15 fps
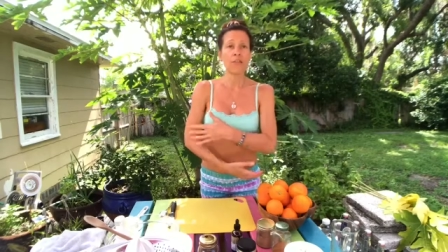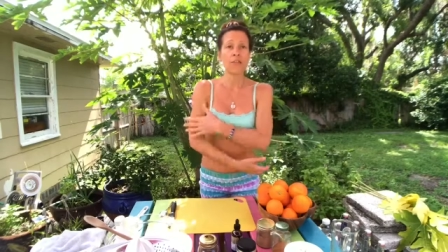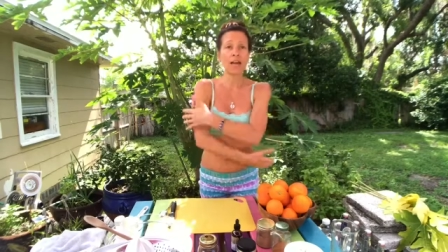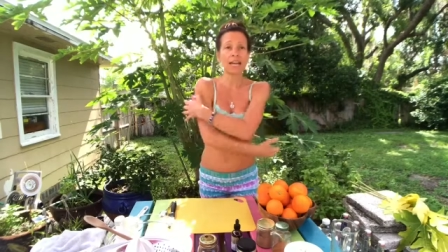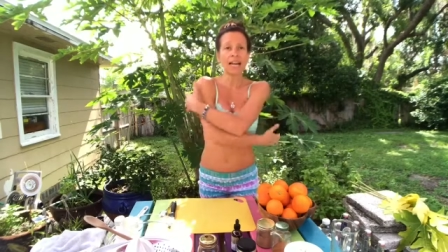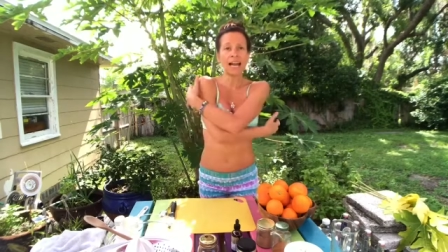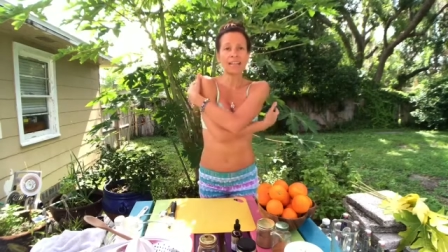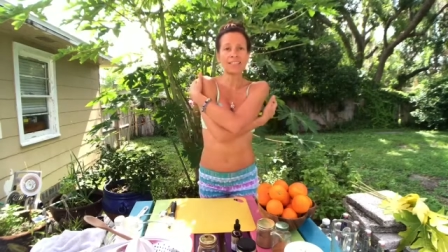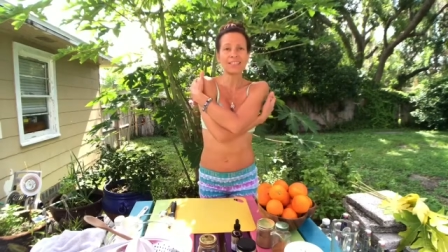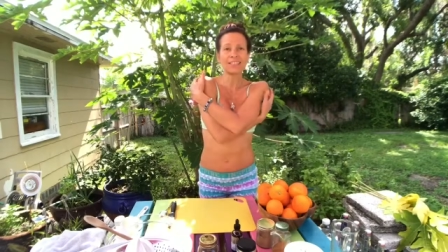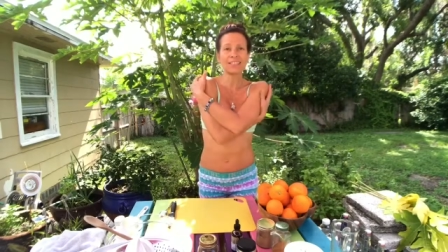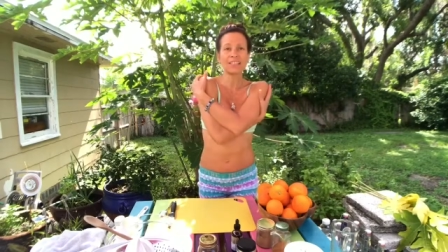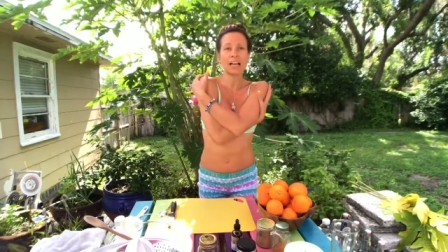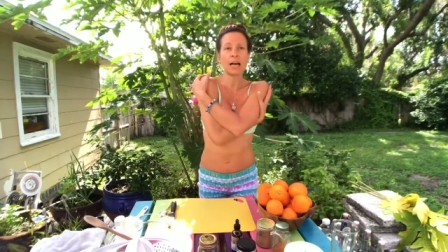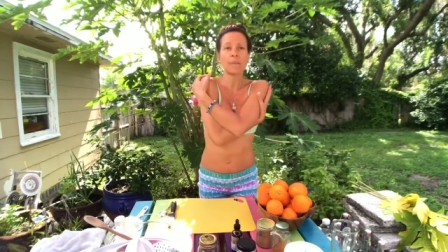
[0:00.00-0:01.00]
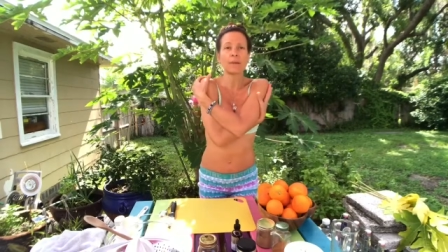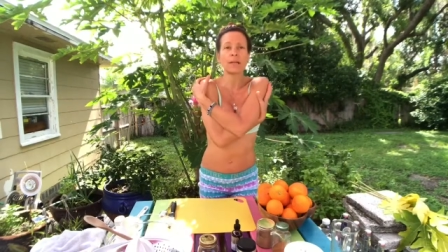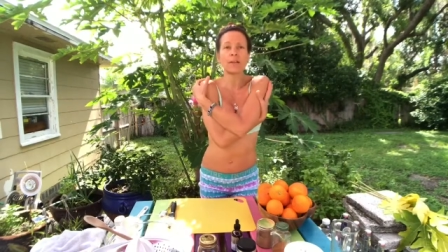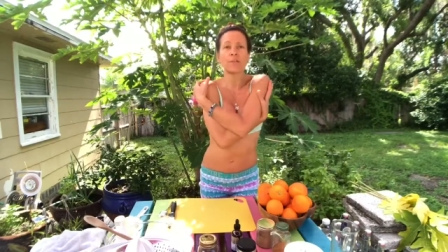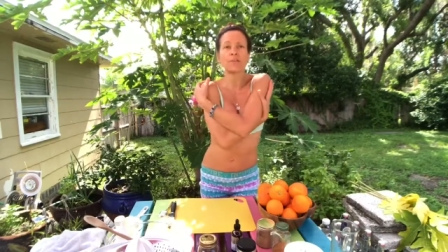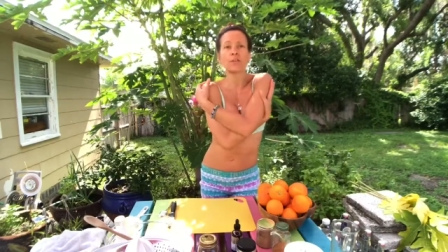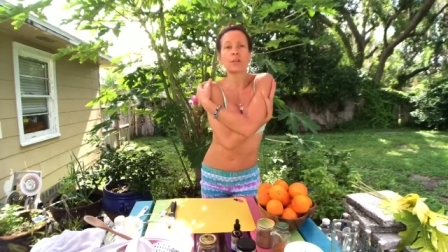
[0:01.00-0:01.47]
that as it's coming
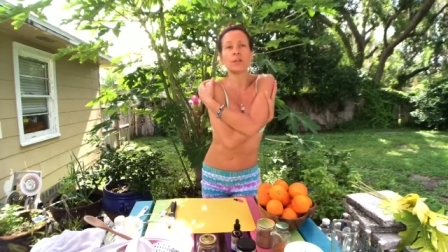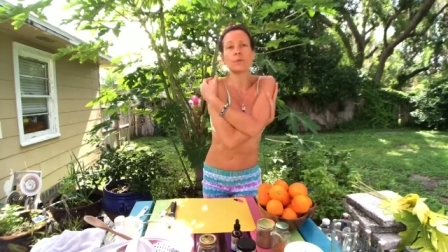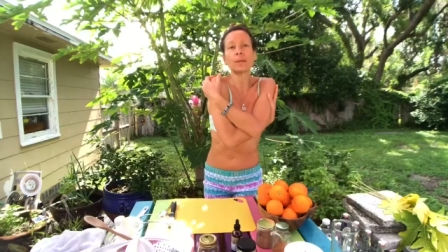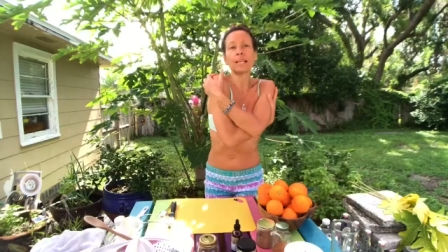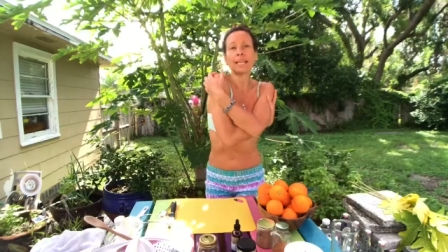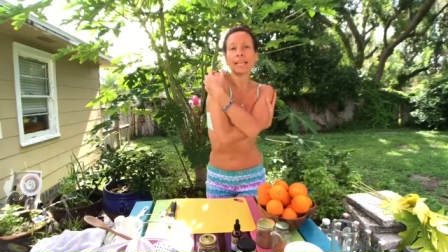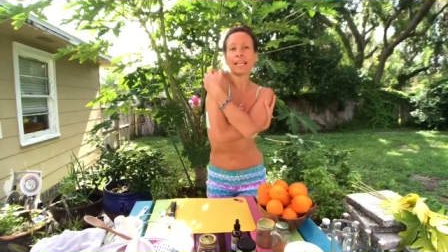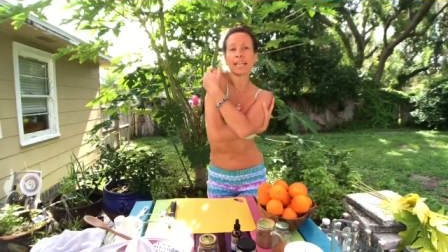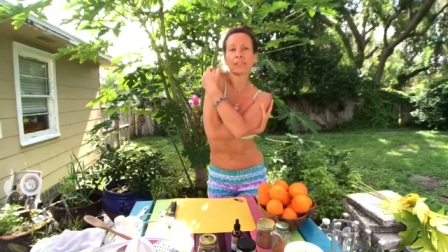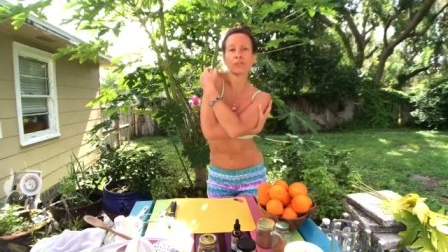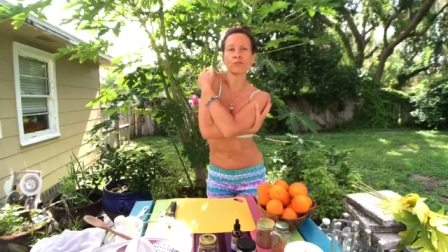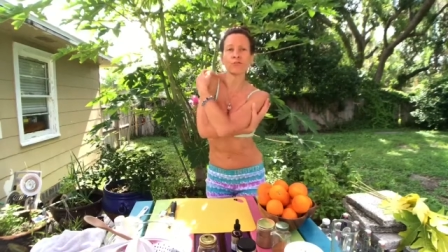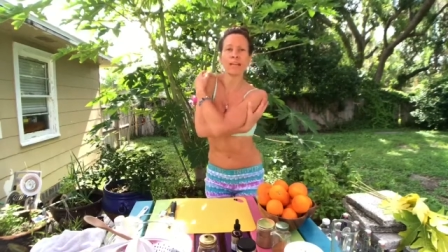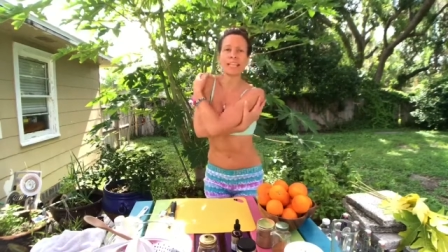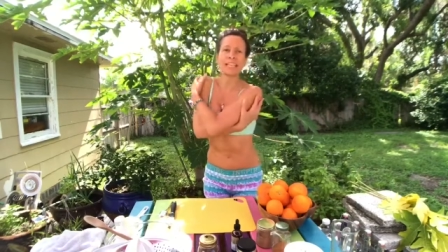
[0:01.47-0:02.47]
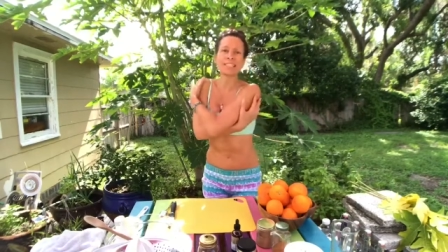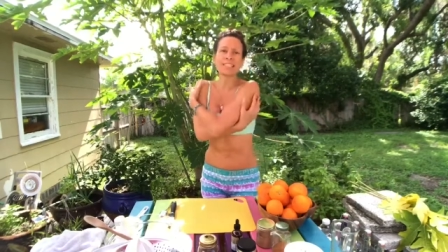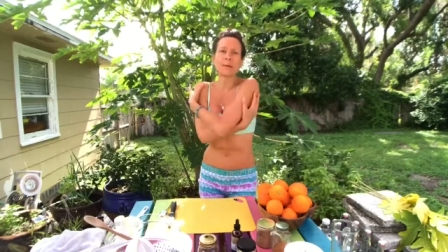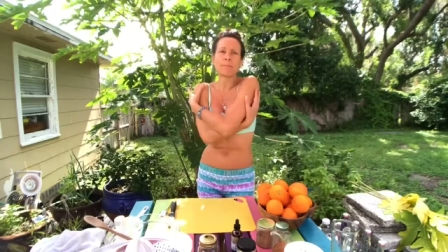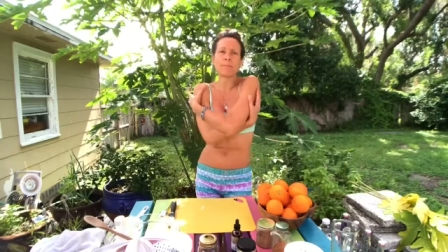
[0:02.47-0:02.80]
through and it gets ready to